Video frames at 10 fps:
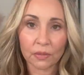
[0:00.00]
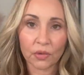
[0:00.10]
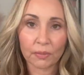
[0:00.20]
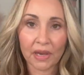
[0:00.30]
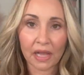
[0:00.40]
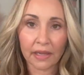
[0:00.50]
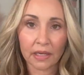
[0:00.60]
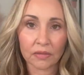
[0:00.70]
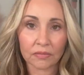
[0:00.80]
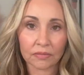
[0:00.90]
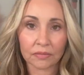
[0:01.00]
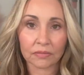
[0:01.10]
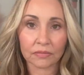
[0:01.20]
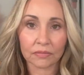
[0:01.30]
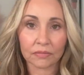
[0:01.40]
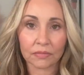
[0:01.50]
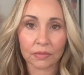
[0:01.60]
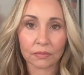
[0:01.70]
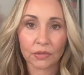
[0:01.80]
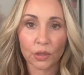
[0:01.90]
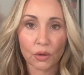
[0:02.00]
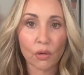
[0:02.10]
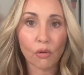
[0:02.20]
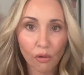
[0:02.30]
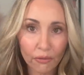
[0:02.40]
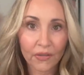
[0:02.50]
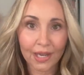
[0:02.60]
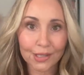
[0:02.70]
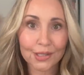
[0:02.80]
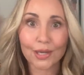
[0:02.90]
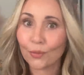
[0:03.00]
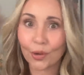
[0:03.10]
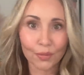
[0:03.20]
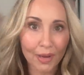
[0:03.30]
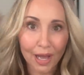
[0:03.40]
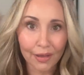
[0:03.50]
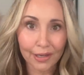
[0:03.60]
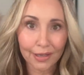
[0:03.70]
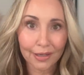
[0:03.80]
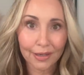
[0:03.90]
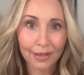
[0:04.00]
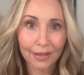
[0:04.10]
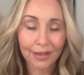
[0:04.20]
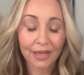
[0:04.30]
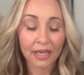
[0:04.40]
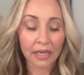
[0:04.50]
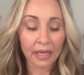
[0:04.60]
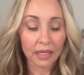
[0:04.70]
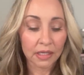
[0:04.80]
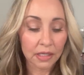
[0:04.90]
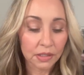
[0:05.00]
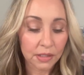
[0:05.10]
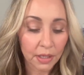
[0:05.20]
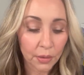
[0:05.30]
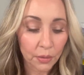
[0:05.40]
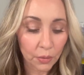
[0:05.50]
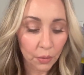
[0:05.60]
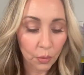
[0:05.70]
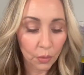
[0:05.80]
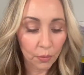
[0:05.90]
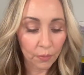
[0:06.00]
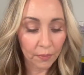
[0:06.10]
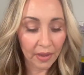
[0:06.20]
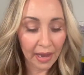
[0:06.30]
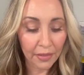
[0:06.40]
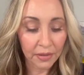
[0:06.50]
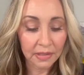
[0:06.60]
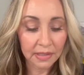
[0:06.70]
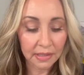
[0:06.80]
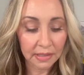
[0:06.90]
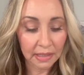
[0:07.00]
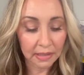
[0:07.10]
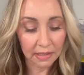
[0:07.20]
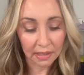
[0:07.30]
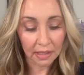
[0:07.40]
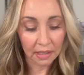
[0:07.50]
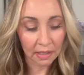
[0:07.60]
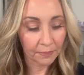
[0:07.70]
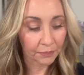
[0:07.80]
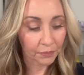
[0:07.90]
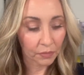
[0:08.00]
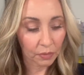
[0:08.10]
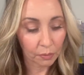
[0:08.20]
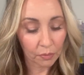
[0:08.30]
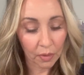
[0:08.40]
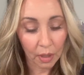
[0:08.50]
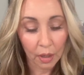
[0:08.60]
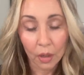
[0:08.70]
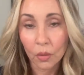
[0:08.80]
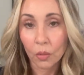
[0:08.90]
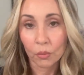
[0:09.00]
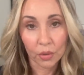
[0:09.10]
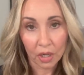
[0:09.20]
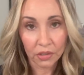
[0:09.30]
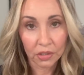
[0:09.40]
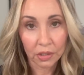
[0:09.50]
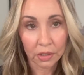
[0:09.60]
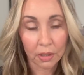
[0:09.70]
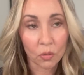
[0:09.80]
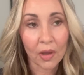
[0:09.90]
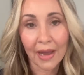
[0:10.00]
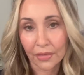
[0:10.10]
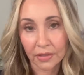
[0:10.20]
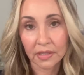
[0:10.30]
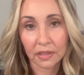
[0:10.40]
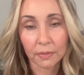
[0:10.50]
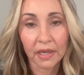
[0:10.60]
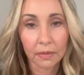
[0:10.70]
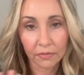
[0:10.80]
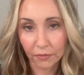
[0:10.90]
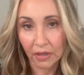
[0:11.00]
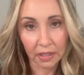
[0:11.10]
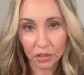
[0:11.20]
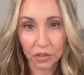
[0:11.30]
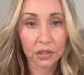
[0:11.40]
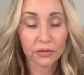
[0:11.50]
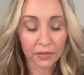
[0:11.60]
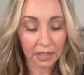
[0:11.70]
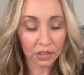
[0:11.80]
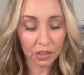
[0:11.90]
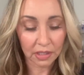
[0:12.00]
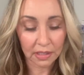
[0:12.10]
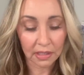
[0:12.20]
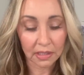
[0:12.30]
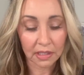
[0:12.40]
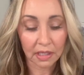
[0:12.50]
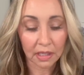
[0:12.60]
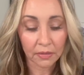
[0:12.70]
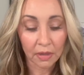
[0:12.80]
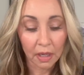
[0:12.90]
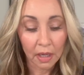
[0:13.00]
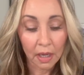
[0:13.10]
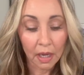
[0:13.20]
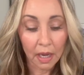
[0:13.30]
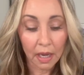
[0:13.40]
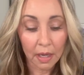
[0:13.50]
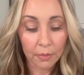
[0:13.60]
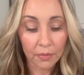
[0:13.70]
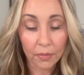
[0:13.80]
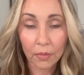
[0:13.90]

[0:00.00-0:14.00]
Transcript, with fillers: in one palette. Your whole face in one palette. So Athens is sixteen. Bronzer, well, Athens is my foundation. So foundation is sixteen. Um,